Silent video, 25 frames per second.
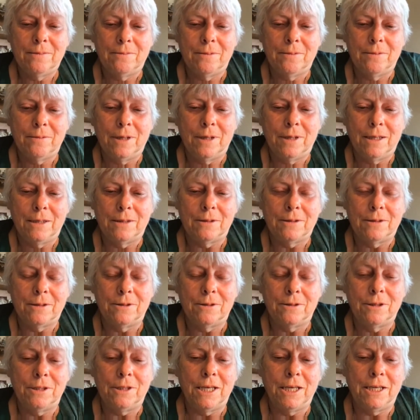uh,
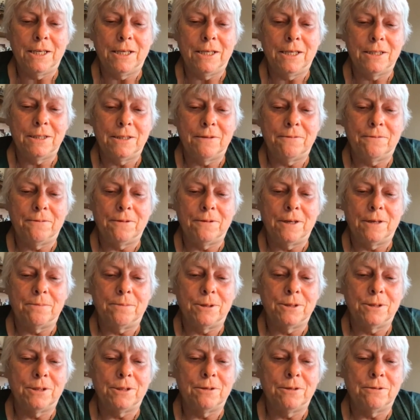good thing is if a
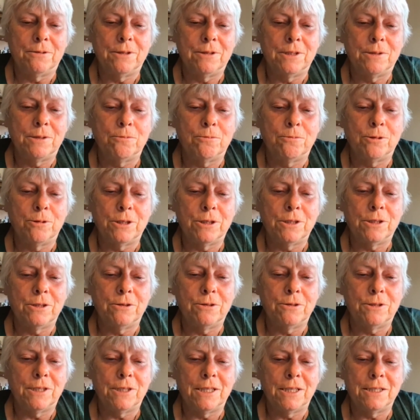person who has worked
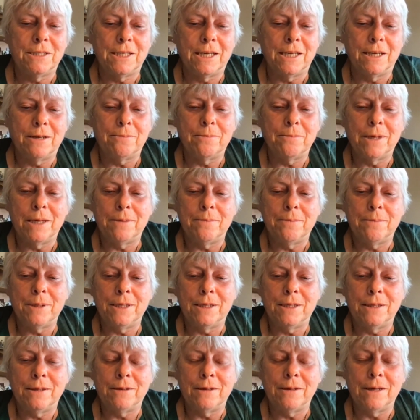those things out may
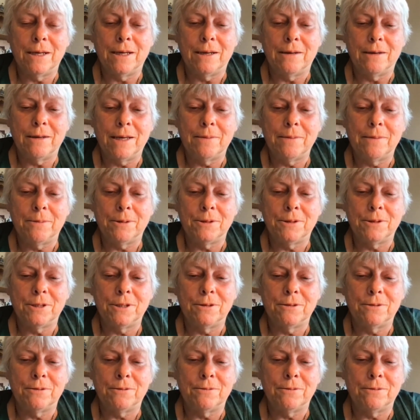be uh, able
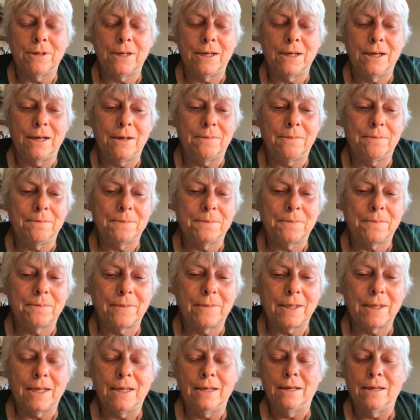to um,
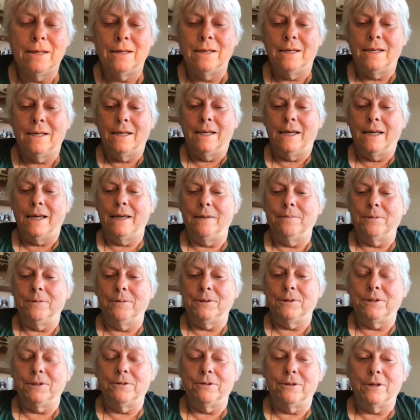able
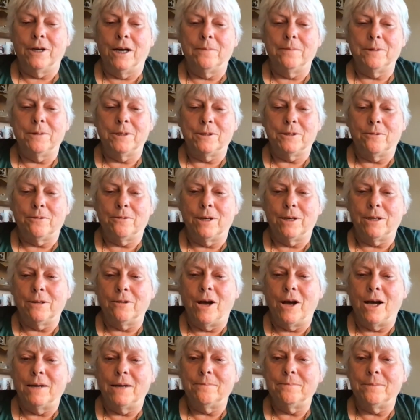to accomplish quite a
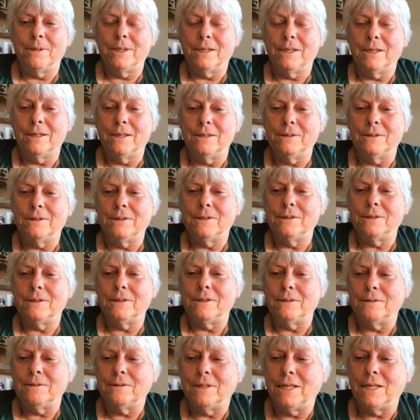lot because
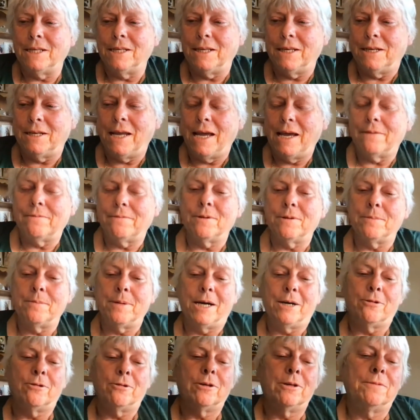they then have the
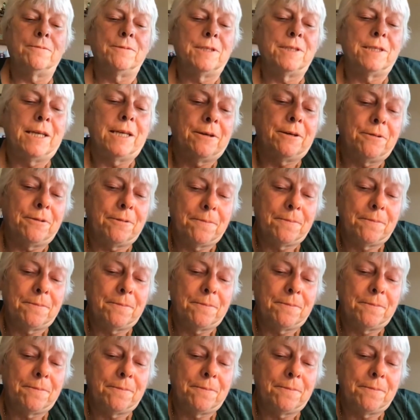power of Saturn.